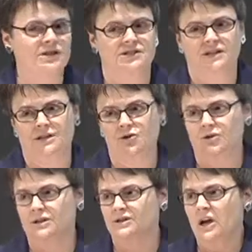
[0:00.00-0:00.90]
these
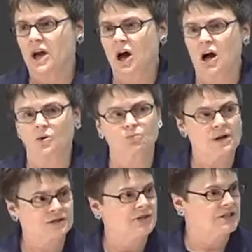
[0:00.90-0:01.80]
centuries uh,
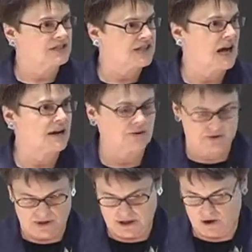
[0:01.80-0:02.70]
rests on
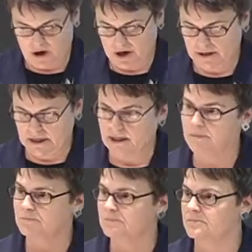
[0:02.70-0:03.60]
desires that are,
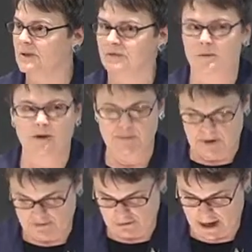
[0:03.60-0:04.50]
um, if I may
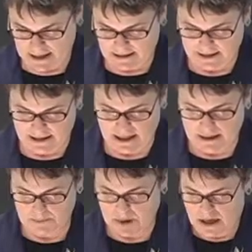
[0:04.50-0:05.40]
speak frankly,
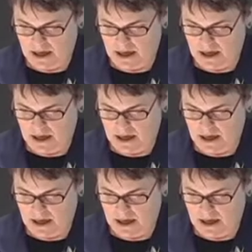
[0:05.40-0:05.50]
um,